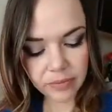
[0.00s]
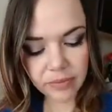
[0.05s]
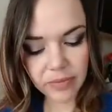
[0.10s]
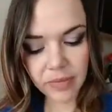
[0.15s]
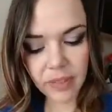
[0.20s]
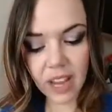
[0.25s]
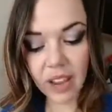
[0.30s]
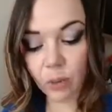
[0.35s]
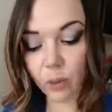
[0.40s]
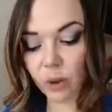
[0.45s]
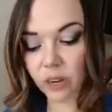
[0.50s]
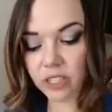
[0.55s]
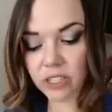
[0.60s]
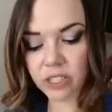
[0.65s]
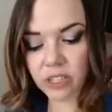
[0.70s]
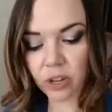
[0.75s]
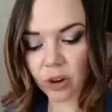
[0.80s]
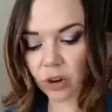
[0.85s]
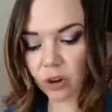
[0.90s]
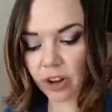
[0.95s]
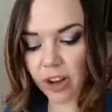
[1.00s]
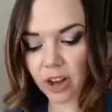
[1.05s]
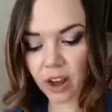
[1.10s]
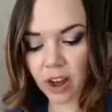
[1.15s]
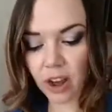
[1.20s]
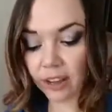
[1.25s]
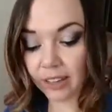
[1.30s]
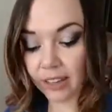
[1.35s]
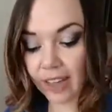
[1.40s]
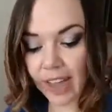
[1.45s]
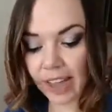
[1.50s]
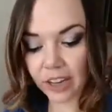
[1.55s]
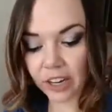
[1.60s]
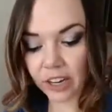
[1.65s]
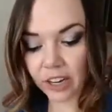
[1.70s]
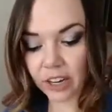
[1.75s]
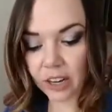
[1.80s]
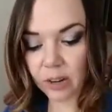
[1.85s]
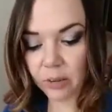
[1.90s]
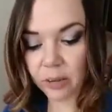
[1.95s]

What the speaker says: It works so great on lacquer,